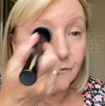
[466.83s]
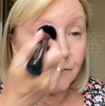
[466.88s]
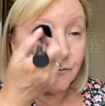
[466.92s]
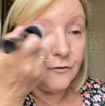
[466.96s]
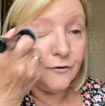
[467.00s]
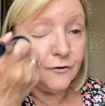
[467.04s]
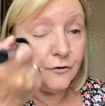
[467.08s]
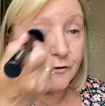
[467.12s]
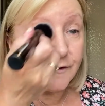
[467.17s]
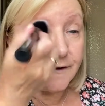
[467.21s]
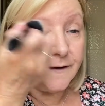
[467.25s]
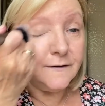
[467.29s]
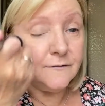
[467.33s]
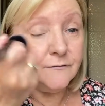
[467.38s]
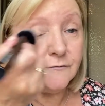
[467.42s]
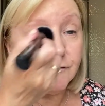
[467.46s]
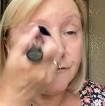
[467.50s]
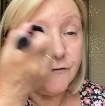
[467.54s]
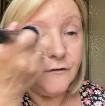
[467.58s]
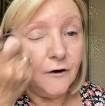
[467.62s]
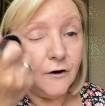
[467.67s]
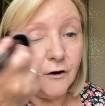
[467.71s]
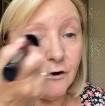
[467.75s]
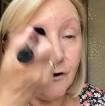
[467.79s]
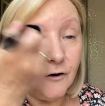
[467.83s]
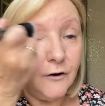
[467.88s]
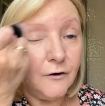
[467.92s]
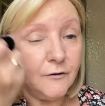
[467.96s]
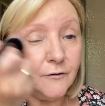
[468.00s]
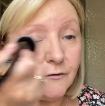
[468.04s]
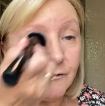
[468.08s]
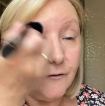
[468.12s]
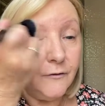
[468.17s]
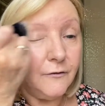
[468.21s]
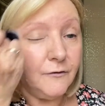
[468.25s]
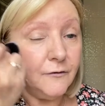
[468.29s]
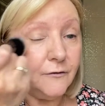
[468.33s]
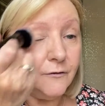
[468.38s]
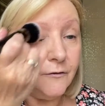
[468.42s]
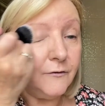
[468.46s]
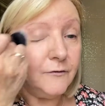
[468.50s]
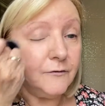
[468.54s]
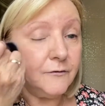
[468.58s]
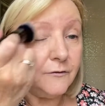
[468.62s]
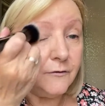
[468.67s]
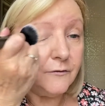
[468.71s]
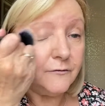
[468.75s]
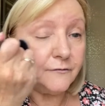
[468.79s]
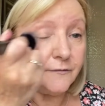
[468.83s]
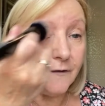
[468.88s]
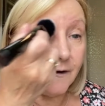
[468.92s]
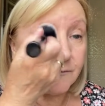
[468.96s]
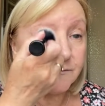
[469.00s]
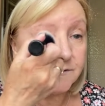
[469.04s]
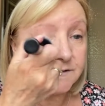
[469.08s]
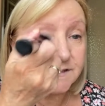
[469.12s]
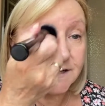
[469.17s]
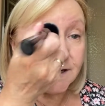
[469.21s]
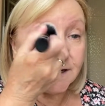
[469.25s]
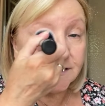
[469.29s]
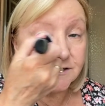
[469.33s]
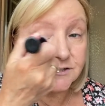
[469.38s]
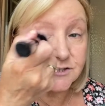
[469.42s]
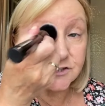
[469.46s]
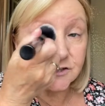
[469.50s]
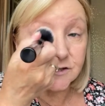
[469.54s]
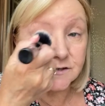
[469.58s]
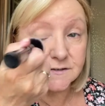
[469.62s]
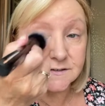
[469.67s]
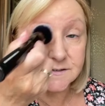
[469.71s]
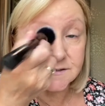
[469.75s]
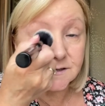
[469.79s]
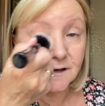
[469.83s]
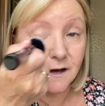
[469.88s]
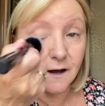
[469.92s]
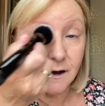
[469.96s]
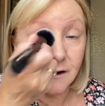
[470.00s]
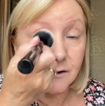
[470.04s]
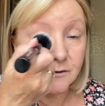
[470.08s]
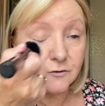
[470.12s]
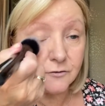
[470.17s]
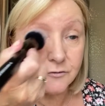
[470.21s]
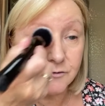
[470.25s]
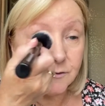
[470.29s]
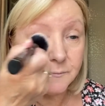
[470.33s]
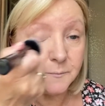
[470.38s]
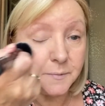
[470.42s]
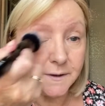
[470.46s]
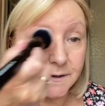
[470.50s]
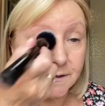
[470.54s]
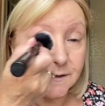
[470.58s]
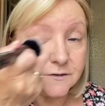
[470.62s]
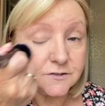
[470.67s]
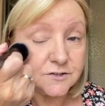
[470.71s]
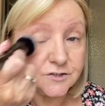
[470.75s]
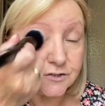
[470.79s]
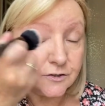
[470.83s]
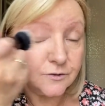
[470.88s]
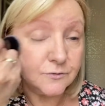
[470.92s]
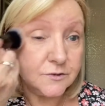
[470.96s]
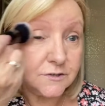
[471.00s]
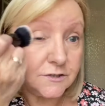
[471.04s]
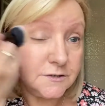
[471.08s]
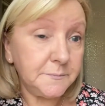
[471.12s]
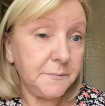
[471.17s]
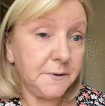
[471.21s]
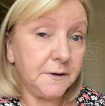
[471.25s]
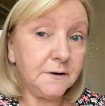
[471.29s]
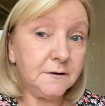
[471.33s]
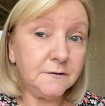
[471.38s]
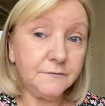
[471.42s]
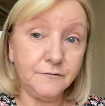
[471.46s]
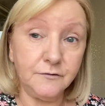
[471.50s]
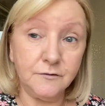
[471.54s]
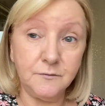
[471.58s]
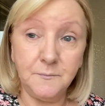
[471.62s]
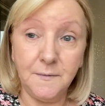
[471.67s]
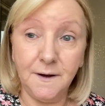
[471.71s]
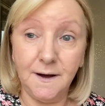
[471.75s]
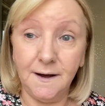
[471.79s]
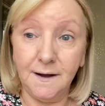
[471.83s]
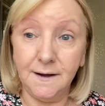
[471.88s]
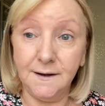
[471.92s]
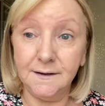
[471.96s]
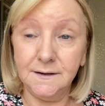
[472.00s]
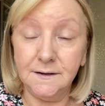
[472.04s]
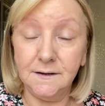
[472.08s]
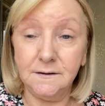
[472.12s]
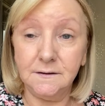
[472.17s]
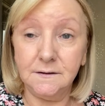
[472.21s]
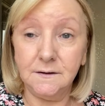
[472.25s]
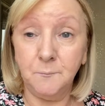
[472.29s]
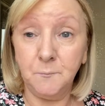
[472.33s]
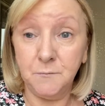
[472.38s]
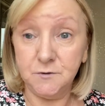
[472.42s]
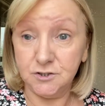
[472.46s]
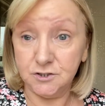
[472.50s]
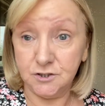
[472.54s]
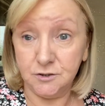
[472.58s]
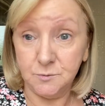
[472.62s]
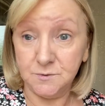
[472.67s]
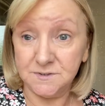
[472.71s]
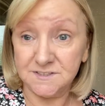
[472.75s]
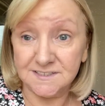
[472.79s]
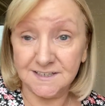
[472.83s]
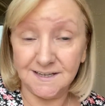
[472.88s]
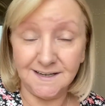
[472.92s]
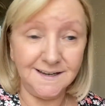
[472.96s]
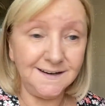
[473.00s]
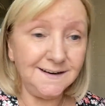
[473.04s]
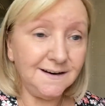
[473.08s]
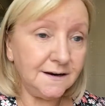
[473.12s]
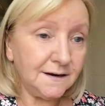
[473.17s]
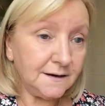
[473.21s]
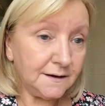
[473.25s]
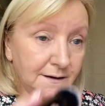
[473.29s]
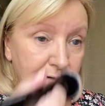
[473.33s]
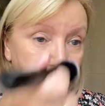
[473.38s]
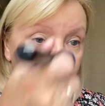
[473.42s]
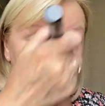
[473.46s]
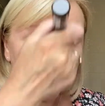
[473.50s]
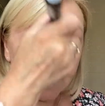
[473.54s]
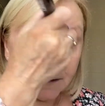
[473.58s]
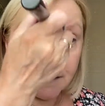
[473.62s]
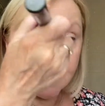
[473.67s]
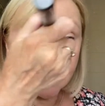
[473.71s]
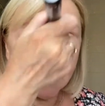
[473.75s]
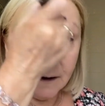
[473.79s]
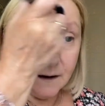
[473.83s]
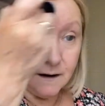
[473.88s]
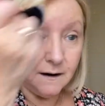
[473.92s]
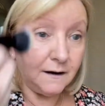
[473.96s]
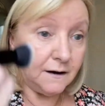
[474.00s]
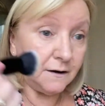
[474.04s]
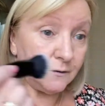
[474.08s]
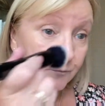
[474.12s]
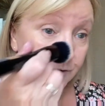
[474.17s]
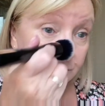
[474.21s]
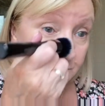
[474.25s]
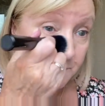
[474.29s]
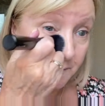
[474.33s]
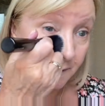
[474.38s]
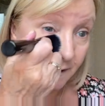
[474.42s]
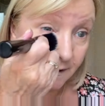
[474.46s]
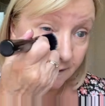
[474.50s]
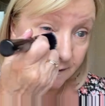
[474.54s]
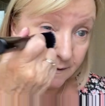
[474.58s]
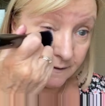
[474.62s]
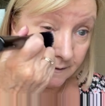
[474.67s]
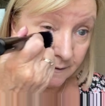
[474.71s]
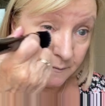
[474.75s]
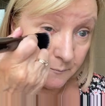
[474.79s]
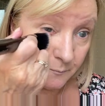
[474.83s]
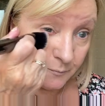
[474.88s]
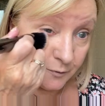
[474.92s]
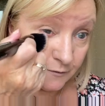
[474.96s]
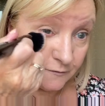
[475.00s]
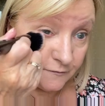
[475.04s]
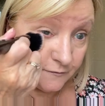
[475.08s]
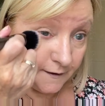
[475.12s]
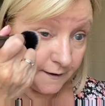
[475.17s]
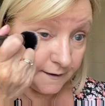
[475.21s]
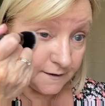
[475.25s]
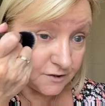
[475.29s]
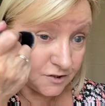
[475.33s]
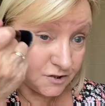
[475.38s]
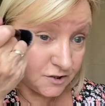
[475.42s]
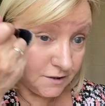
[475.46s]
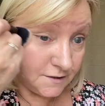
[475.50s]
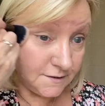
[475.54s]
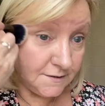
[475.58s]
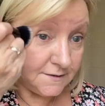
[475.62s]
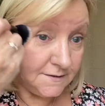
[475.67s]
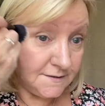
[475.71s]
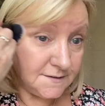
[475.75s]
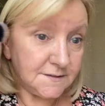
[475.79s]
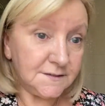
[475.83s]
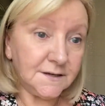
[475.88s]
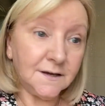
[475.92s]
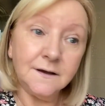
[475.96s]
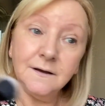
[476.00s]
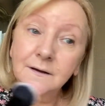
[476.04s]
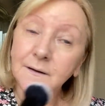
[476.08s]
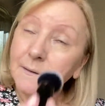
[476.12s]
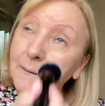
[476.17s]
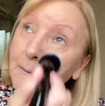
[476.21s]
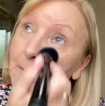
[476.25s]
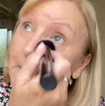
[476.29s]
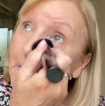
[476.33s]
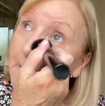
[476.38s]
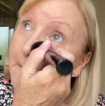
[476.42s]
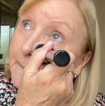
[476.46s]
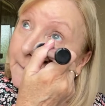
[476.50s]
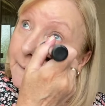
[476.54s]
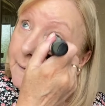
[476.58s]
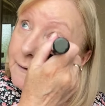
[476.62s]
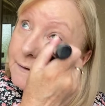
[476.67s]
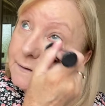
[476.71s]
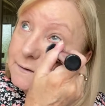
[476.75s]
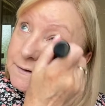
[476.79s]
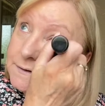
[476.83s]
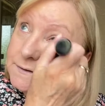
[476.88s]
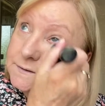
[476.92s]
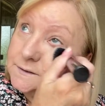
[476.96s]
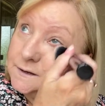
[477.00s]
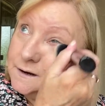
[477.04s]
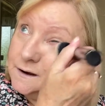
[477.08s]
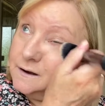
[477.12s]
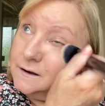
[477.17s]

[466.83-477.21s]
looking for foundations that are going to be suitable for my mature skin with my imperfections. And